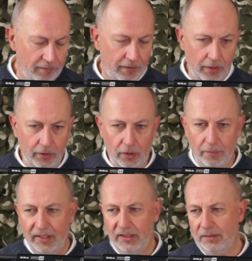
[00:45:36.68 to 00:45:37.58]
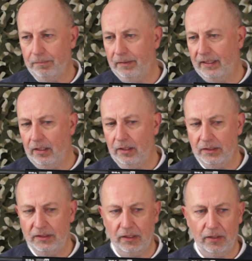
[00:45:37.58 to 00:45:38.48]
The ergonomics,
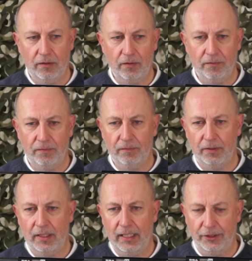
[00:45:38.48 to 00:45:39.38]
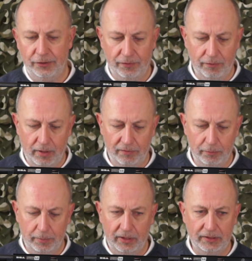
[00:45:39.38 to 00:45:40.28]
because of the nature of the
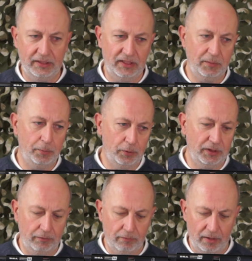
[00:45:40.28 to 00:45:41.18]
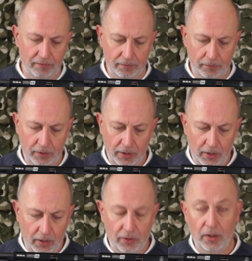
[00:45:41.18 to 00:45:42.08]
rifle, because it's a sporting rifle,
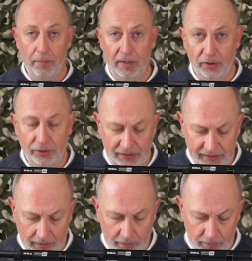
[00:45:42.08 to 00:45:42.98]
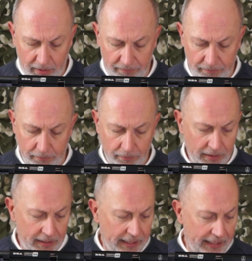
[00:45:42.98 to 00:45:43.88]
not a military style rifle,
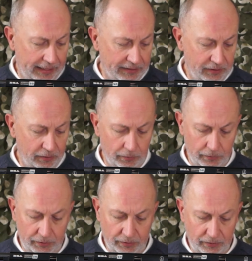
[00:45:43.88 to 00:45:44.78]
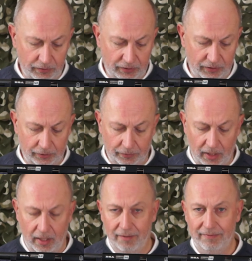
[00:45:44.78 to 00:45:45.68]
it scores
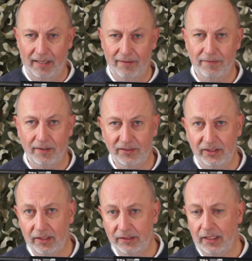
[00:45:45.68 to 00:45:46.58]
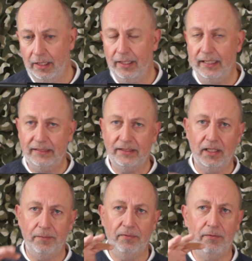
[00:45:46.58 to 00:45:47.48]
2.5 out of 5 stars, and these
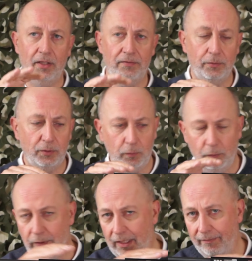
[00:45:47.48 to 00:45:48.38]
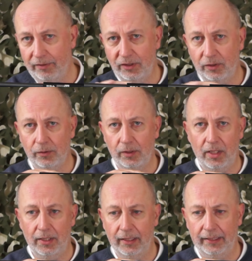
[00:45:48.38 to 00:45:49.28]
type of rifles will never score
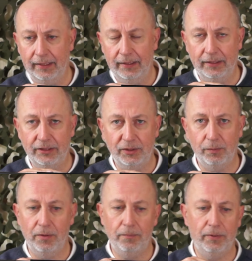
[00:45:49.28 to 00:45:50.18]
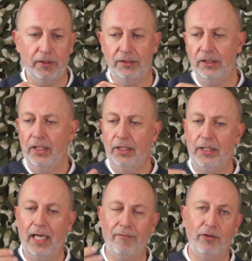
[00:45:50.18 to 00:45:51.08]
highly. They just won't, because
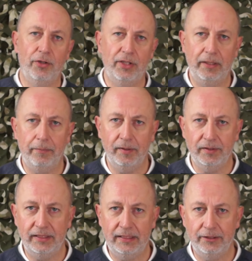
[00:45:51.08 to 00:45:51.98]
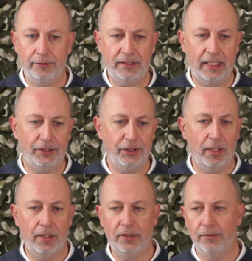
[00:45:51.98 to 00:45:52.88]
you haven't got the ability to attach
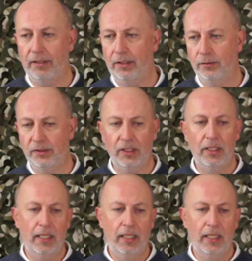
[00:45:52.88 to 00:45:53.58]
arc rails.